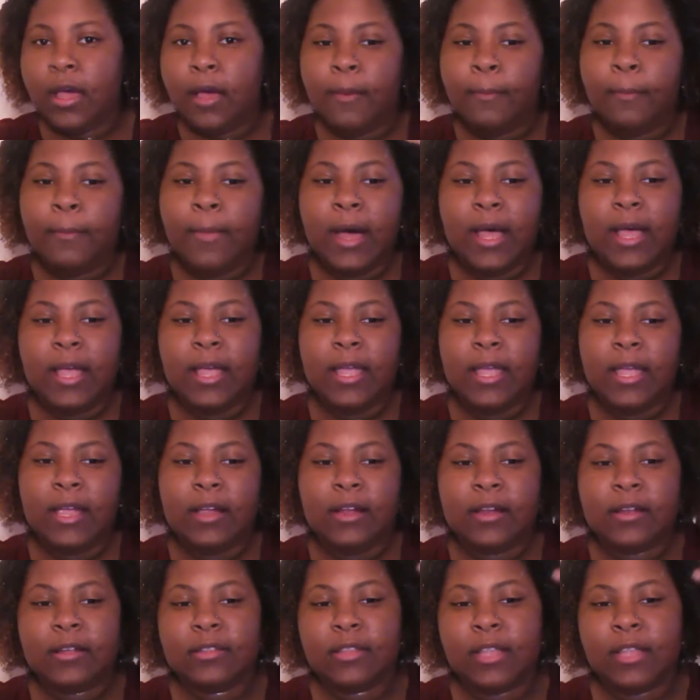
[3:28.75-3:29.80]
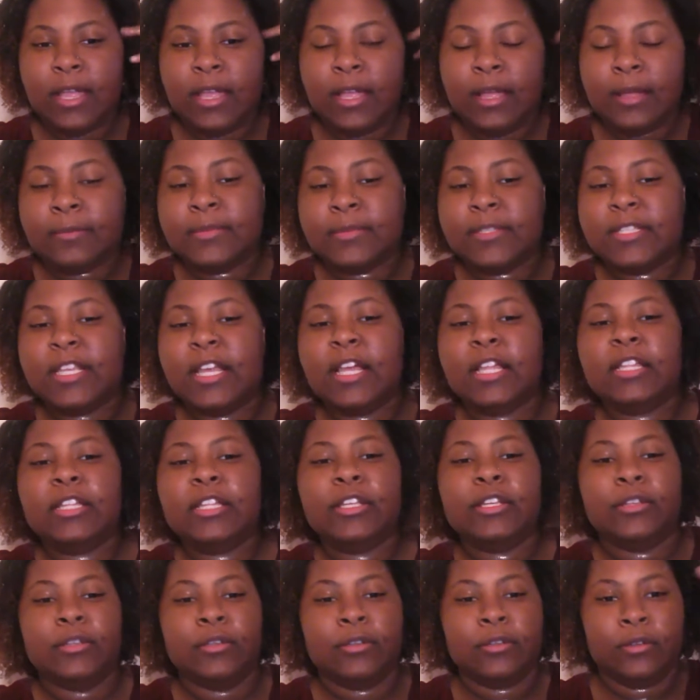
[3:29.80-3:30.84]
my hair, like, I'm
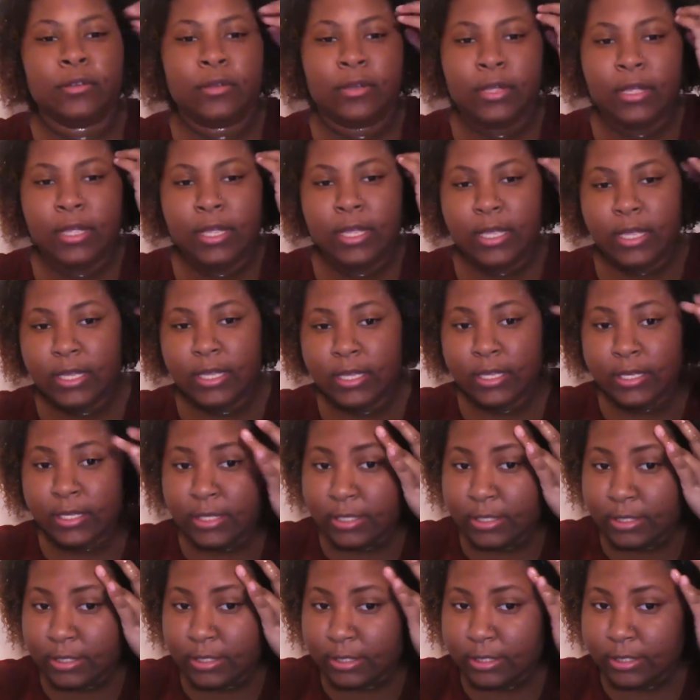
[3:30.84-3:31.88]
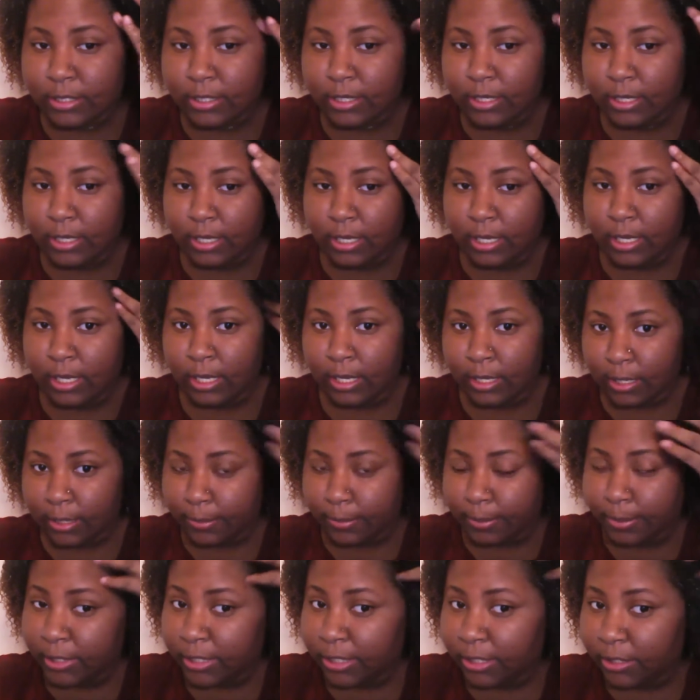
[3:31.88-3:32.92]
telling you, is a
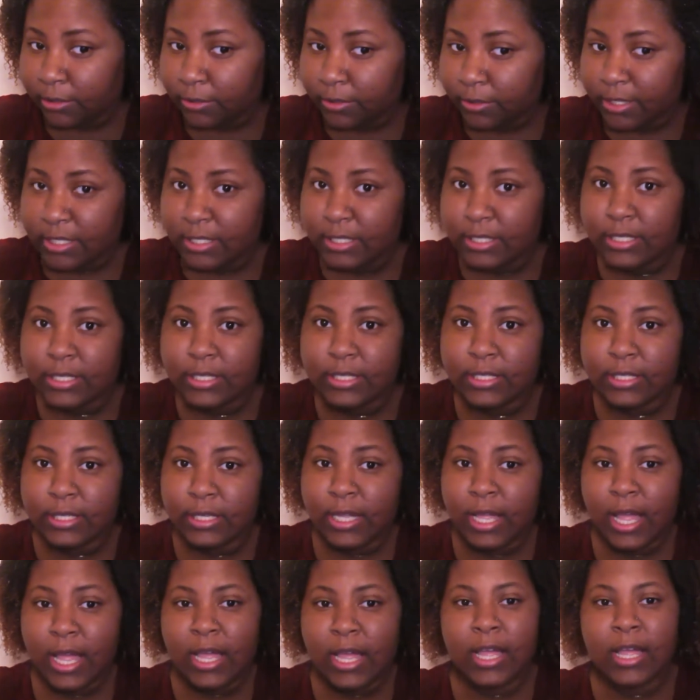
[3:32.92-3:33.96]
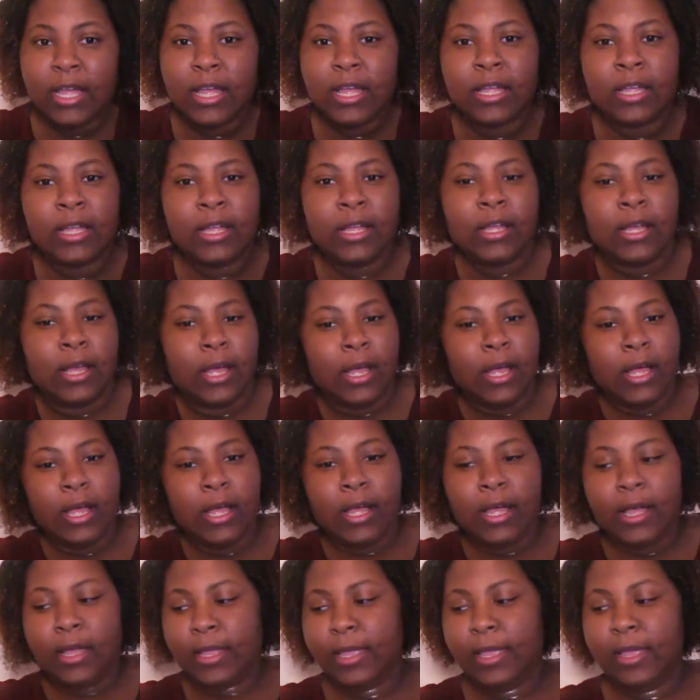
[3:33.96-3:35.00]
complete 360. I
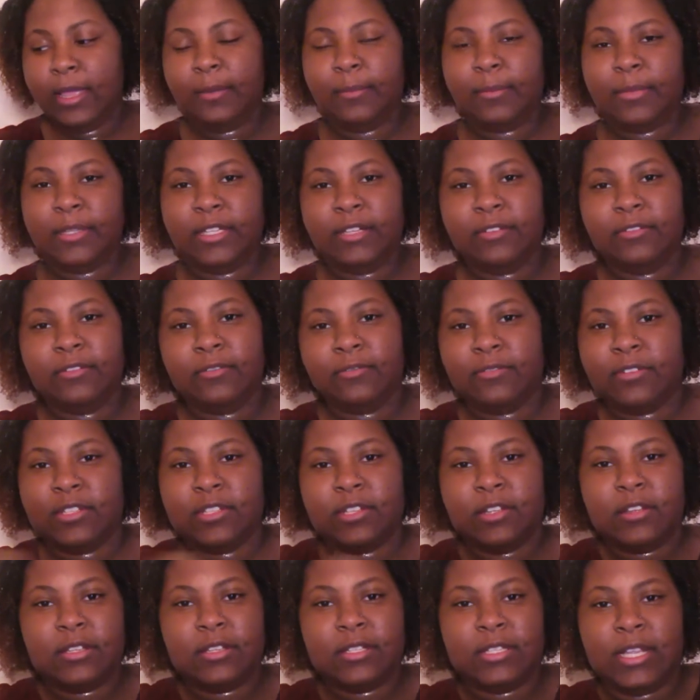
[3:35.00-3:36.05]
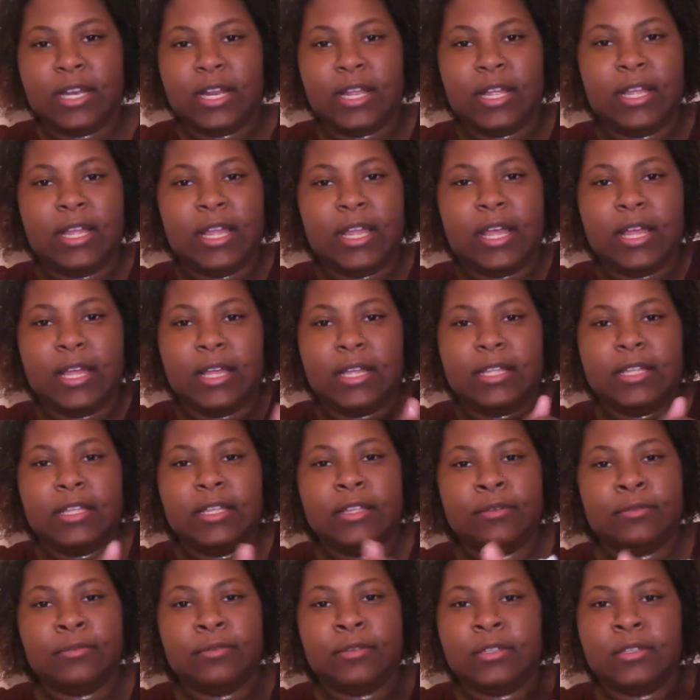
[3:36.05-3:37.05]
can't believe the results that I got. It